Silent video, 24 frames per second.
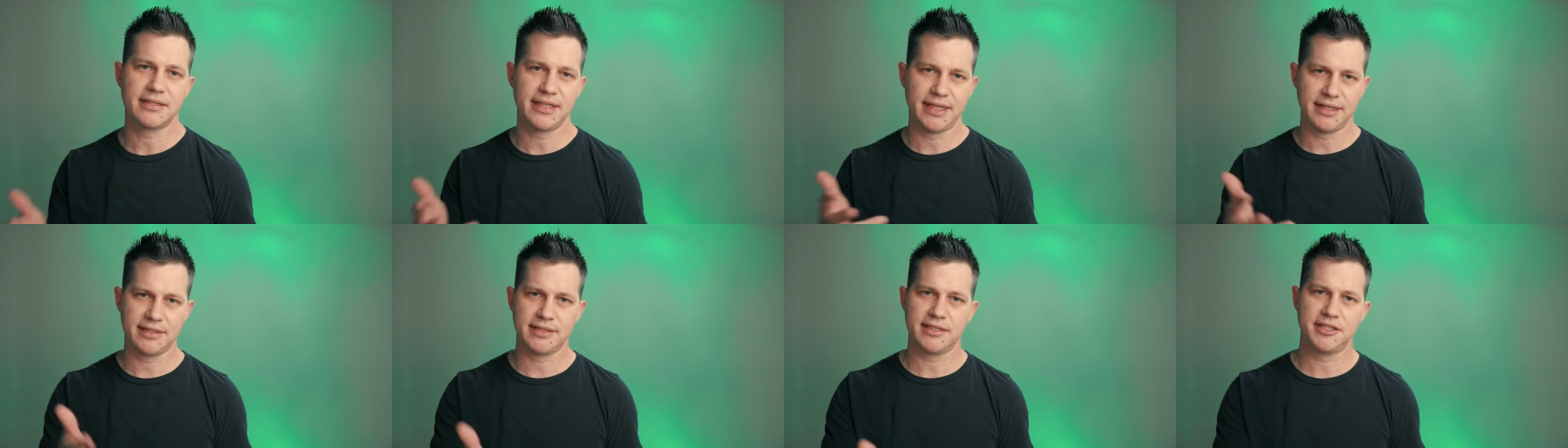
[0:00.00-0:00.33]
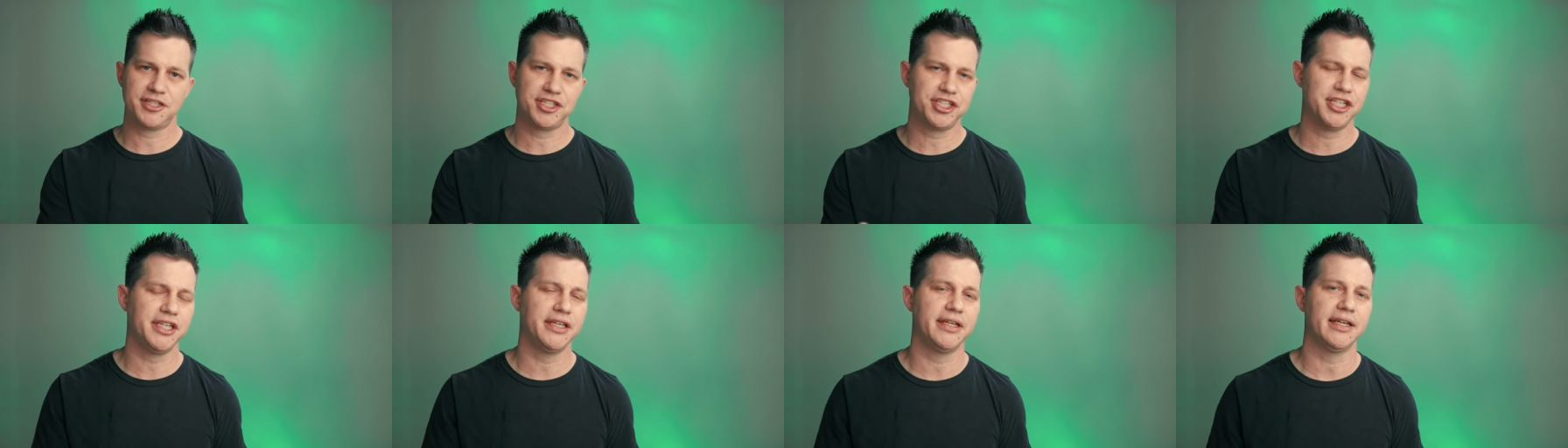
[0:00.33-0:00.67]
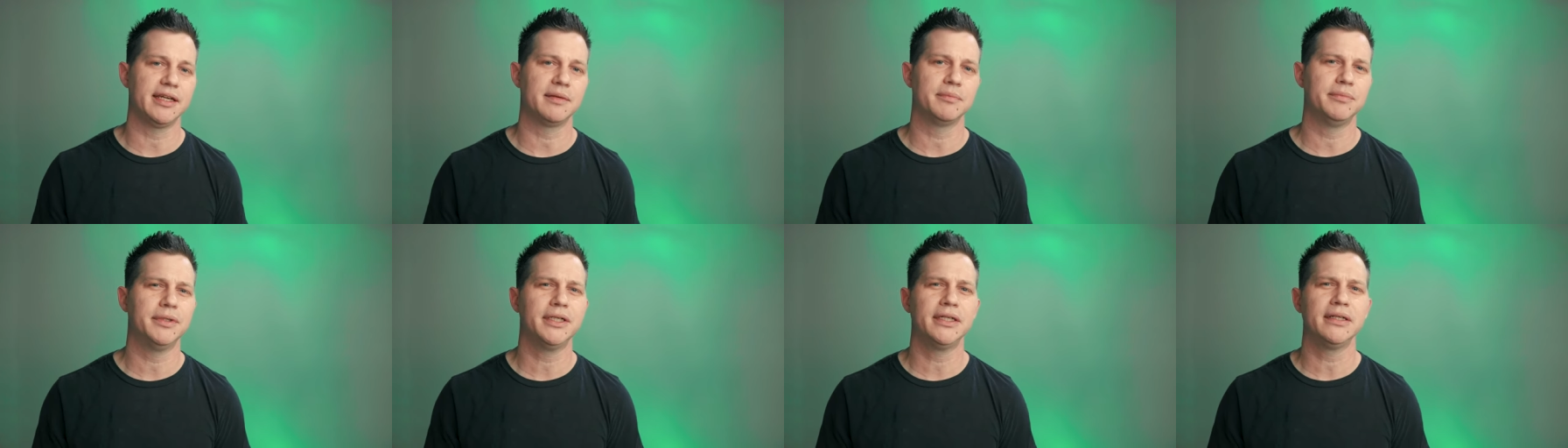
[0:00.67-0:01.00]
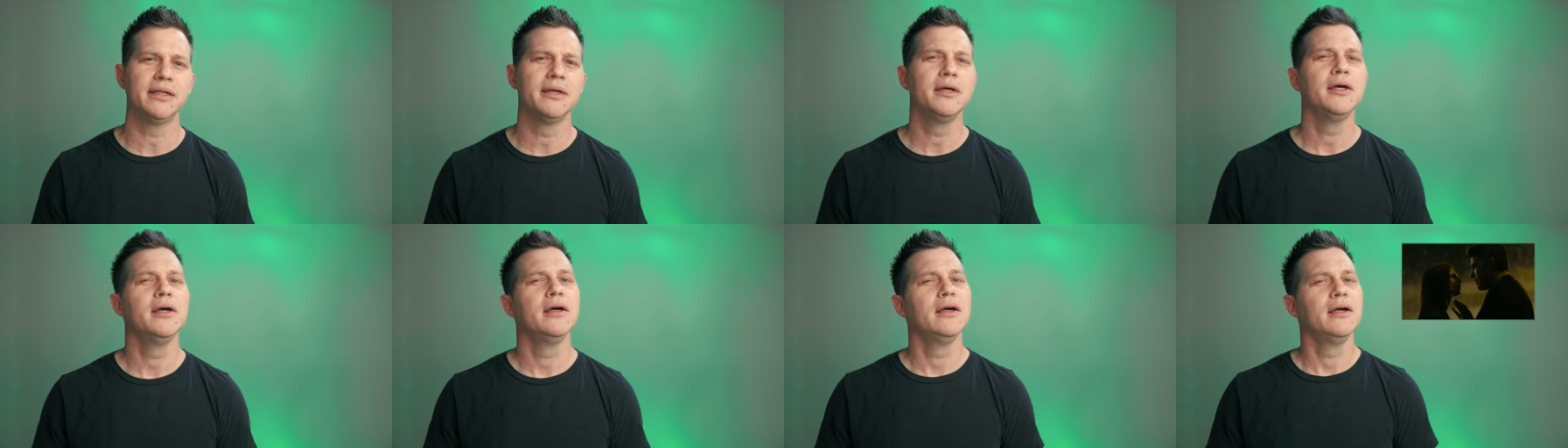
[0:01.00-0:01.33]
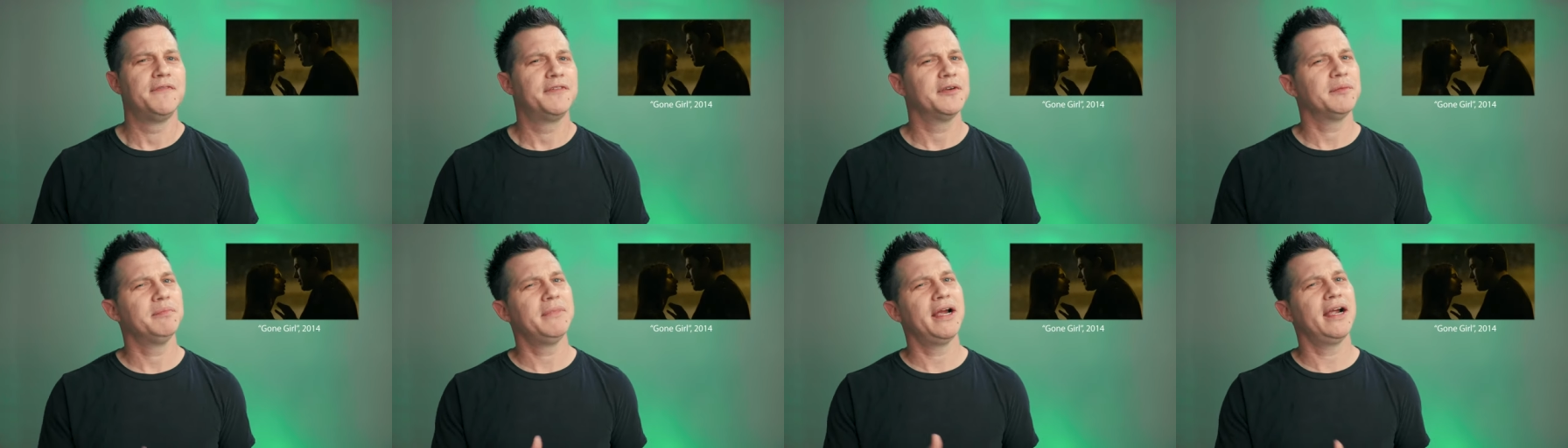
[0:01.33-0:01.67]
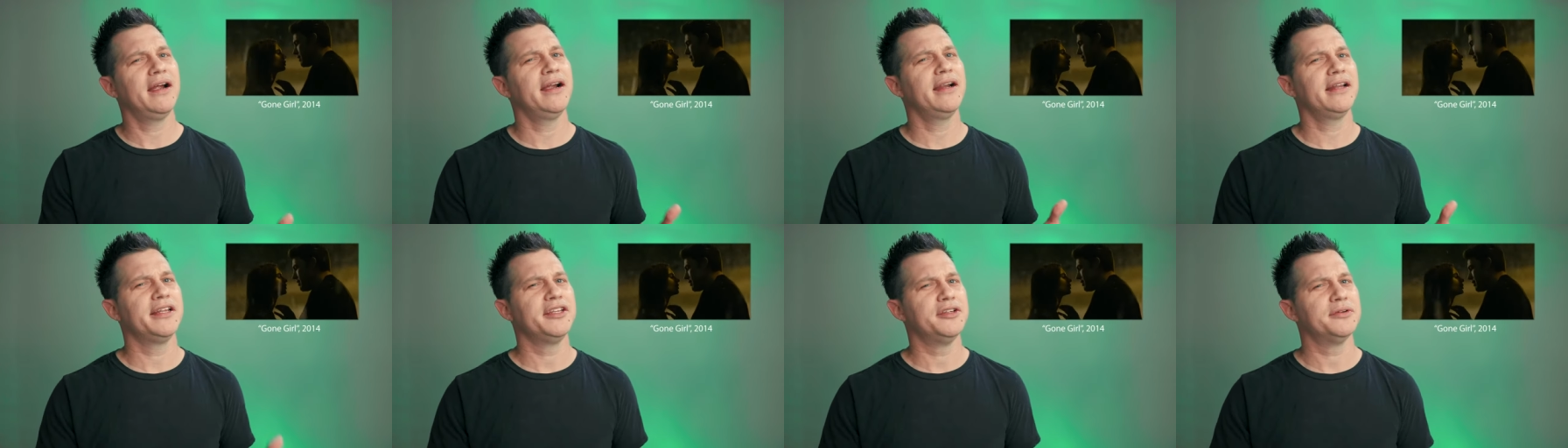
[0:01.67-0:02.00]
that's cheating. But if you're
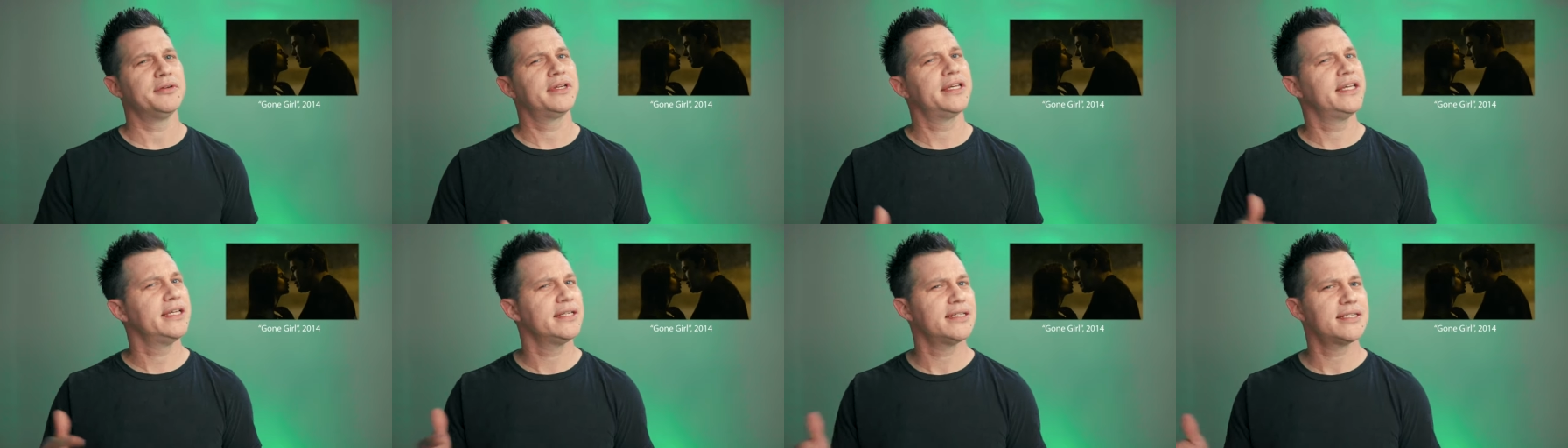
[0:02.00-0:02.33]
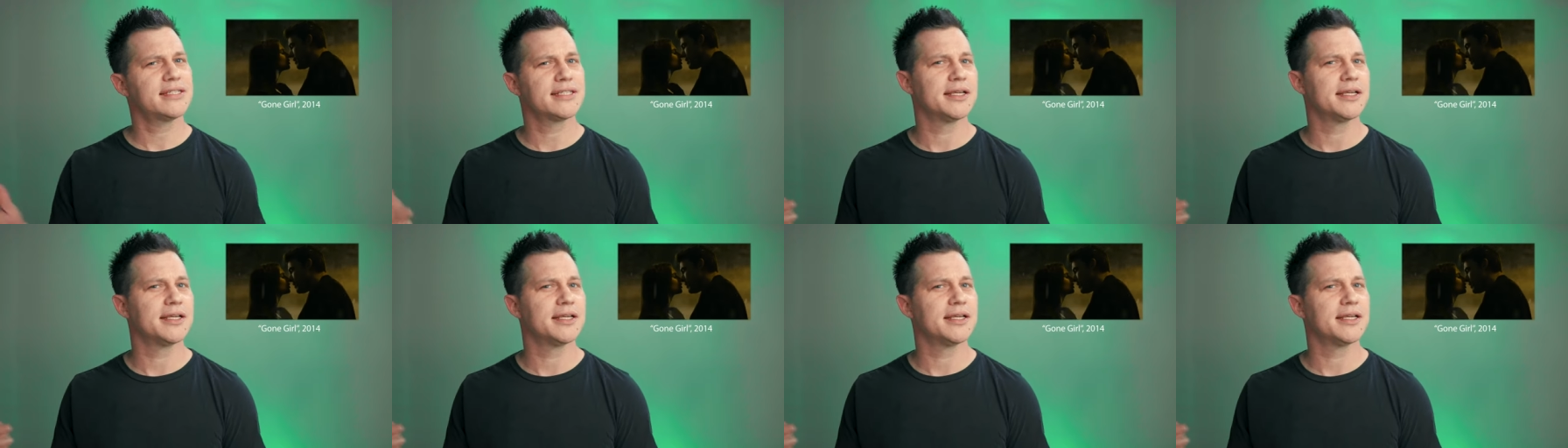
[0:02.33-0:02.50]
married and you kiss